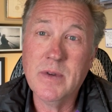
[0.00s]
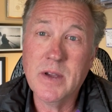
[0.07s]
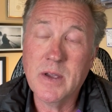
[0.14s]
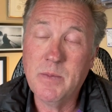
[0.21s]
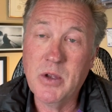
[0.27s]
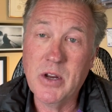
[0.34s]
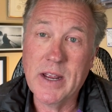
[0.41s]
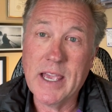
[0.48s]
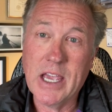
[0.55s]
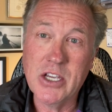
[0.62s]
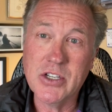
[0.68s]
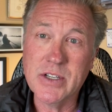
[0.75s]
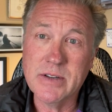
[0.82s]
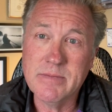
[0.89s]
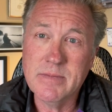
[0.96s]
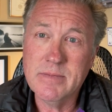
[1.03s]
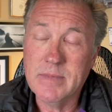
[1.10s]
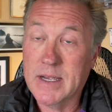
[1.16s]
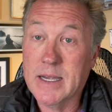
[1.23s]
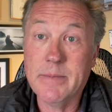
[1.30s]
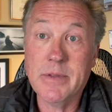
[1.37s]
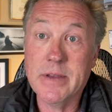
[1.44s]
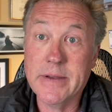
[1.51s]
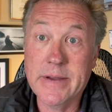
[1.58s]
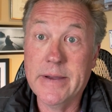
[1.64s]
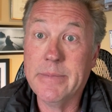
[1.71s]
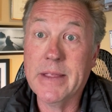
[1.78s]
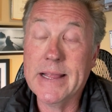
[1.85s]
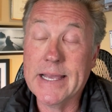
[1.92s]
communication, I'm
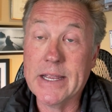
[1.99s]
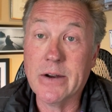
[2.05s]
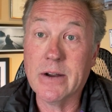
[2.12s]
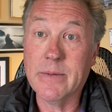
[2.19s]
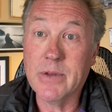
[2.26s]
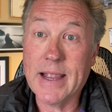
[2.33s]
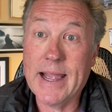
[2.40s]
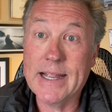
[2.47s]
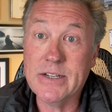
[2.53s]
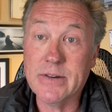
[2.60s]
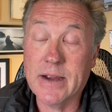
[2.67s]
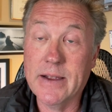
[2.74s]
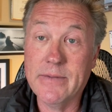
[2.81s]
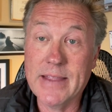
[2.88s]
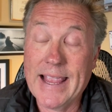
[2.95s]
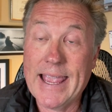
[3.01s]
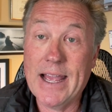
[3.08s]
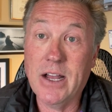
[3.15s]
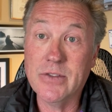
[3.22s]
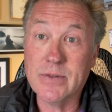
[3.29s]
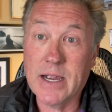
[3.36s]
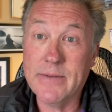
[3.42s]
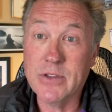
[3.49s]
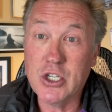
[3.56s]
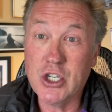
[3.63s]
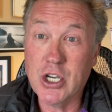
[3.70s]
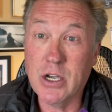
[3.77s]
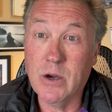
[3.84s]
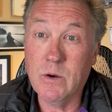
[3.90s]
the leader, I'm the guy driving, the gal driving the
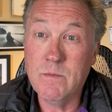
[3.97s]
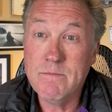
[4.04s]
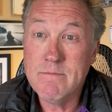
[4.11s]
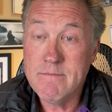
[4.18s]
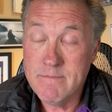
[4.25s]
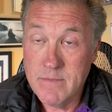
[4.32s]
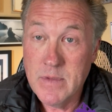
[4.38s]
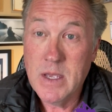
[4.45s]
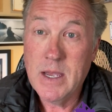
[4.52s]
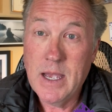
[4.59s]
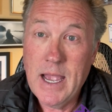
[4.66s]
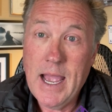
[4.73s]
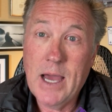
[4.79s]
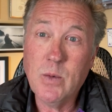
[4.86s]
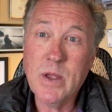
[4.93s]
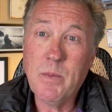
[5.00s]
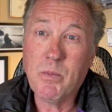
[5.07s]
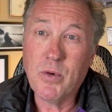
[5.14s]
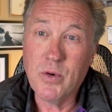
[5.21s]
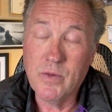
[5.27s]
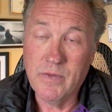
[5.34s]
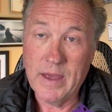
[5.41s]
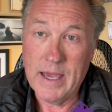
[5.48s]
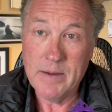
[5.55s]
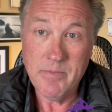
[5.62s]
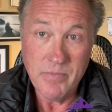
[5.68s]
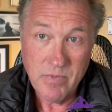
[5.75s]
show, how do we improve that?